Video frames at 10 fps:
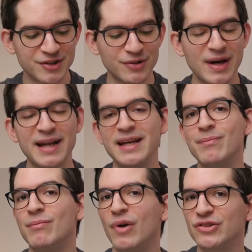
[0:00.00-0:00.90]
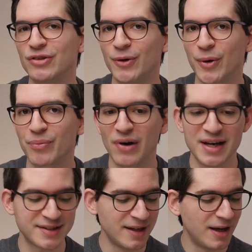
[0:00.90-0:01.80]
so at a much lower
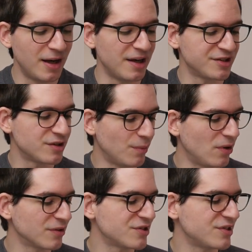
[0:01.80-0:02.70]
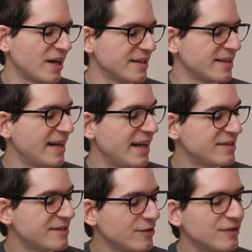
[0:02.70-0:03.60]
price, smaller size, and
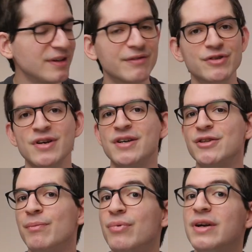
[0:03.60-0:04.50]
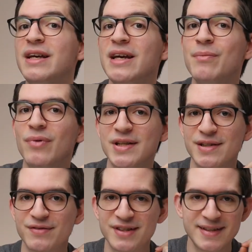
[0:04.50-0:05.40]
still delivers some pretty
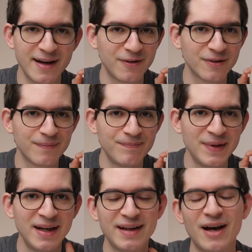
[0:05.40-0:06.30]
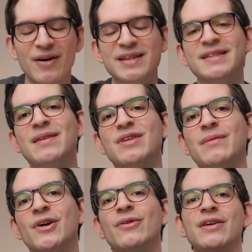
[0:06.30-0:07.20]
impressive sound. Now, at the same
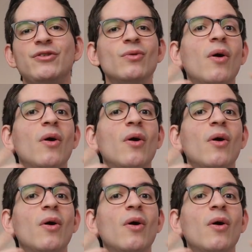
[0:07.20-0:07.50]
time though, if you